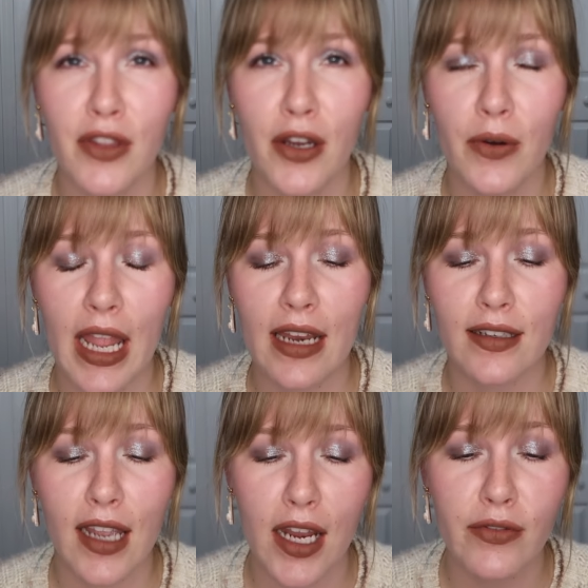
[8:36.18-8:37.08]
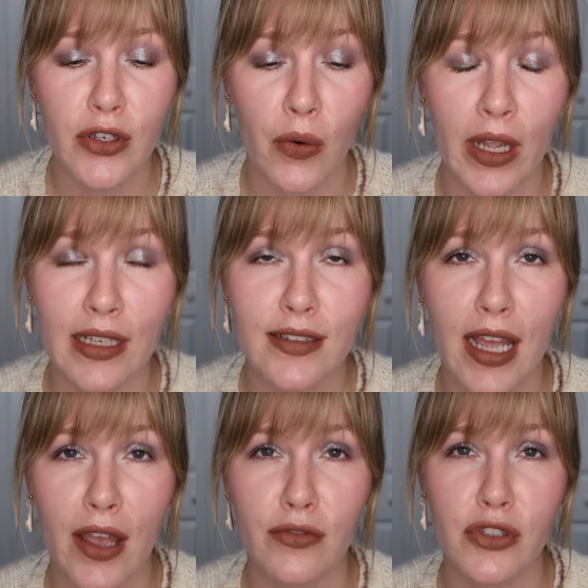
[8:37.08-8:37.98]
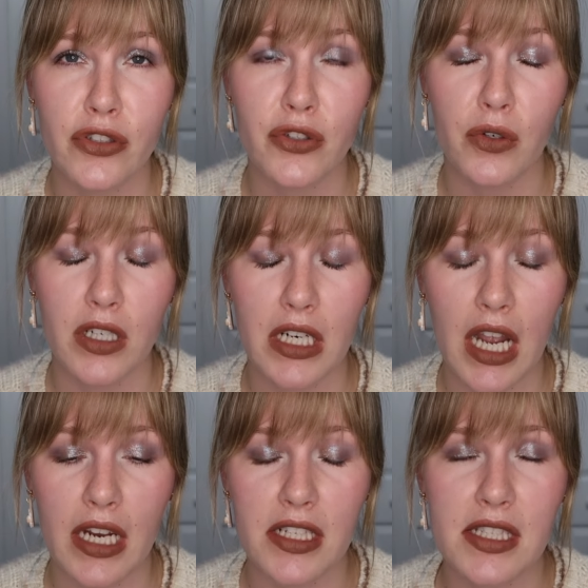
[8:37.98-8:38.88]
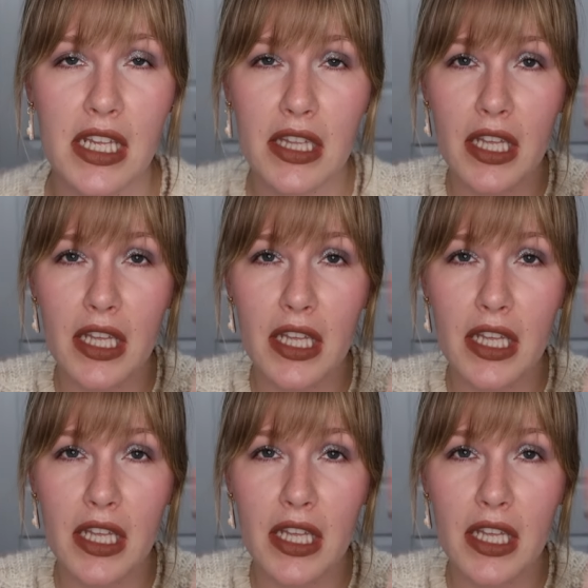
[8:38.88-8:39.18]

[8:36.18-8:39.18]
though, and kind of annoying to have to store, honestly.